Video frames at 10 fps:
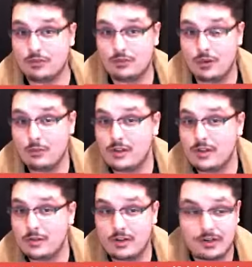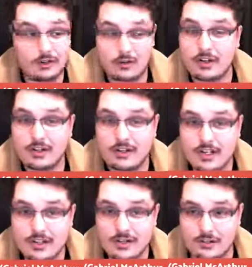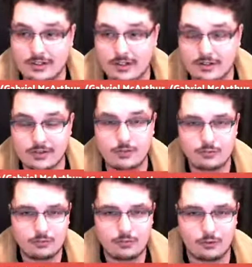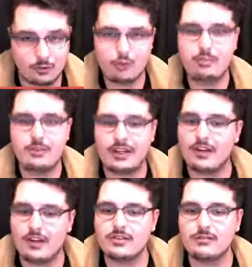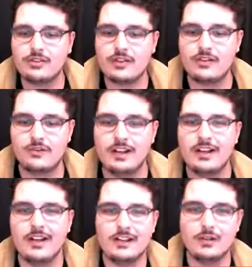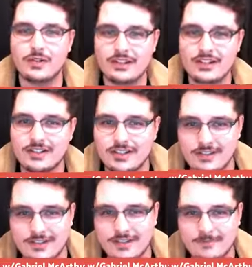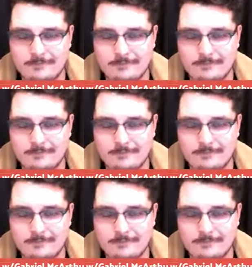Don't we know another organization or another group that calls himself the Resistance?